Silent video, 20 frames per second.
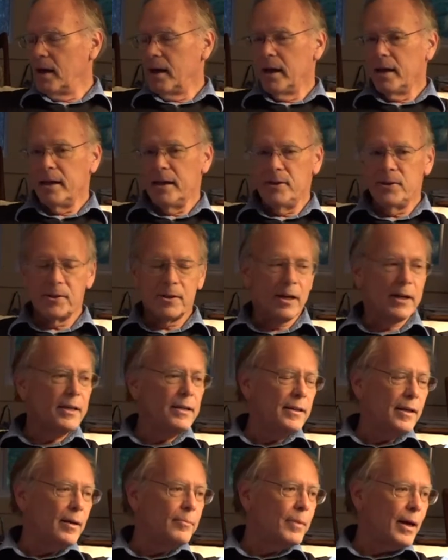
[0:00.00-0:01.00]
He studied
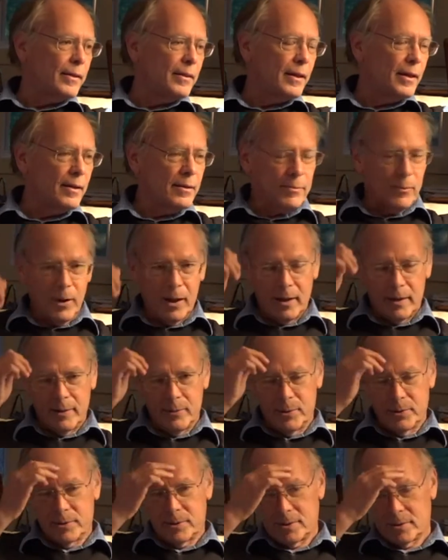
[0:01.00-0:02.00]
them, I think, while he
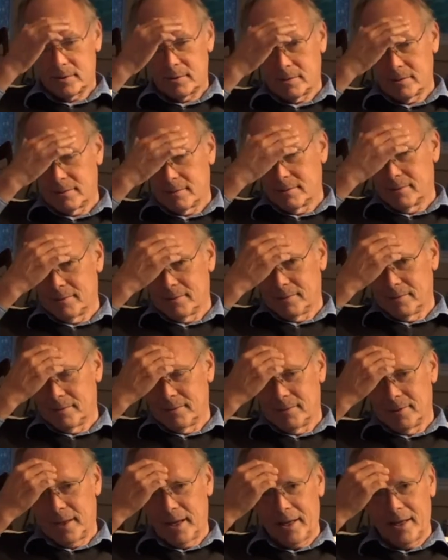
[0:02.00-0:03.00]
was
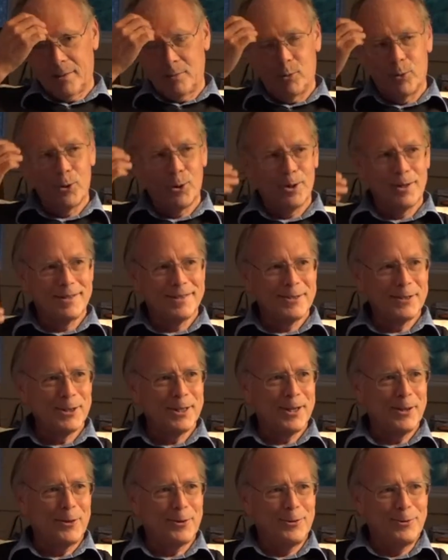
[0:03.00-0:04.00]
getting bored sitting
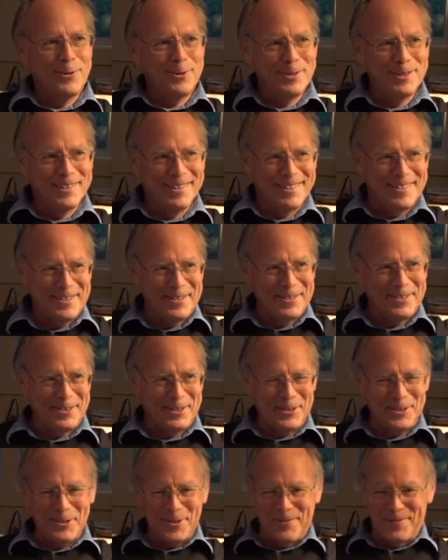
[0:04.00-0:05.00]
through
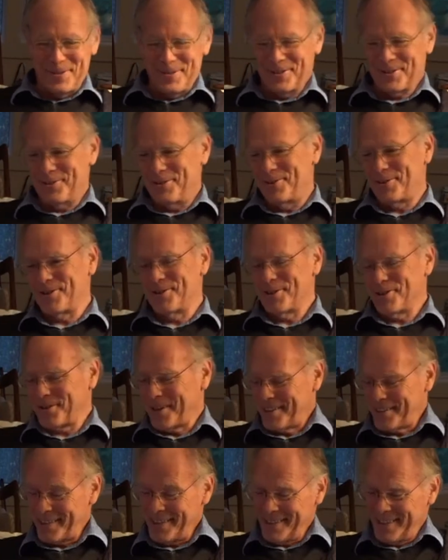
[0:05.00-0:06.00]
service in church. I
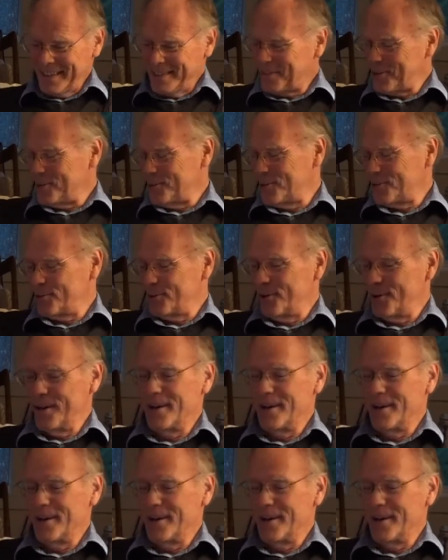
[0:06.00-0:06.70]
think that's the story.